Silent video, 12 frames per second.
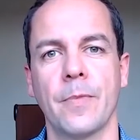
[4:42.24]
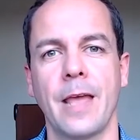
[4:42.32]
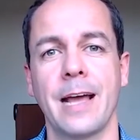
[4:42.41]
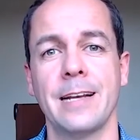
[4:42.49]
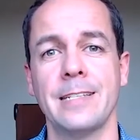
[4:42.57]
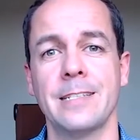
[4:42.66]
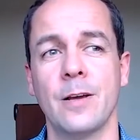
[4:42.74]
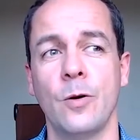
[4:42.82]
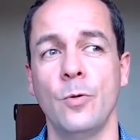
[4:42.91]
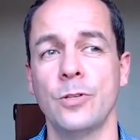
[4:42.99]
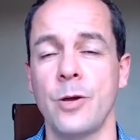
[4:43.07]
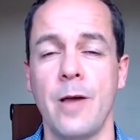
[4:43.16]
And
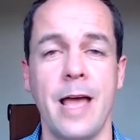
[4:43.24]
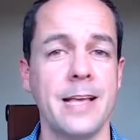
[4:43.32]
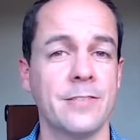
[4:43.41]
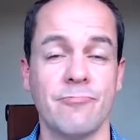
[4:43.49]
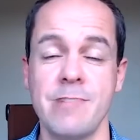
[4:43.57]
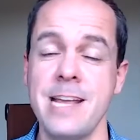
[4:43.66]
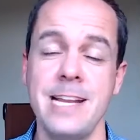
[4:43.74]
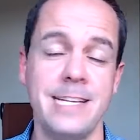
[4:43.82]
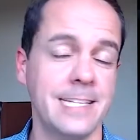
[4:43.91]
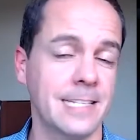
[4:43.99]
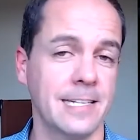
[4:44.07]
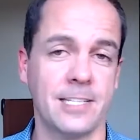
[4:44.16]
also S really
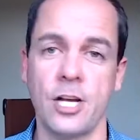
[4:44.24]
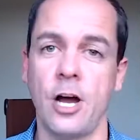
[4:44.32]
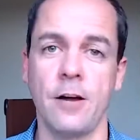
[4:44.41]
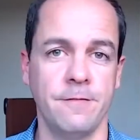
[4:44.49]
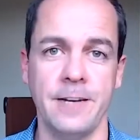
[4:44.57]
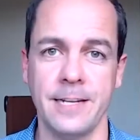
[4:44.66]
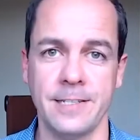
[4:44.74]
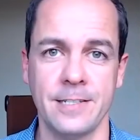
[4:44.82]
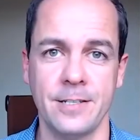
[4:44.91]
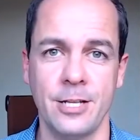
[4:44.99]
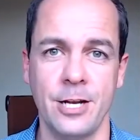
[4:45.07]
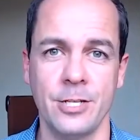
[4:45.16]
dislikes
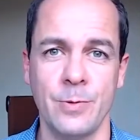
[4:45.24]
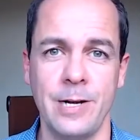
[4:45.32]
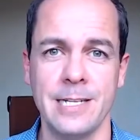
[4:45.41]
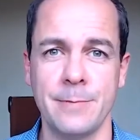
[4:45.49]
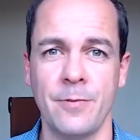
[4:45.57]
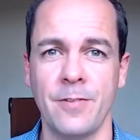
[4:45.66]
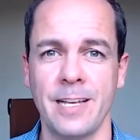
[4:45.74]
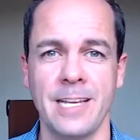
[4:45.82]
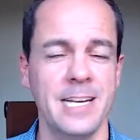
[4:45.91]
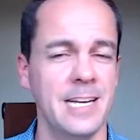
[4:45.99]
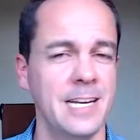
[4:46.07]
conflict, you know, so any type of like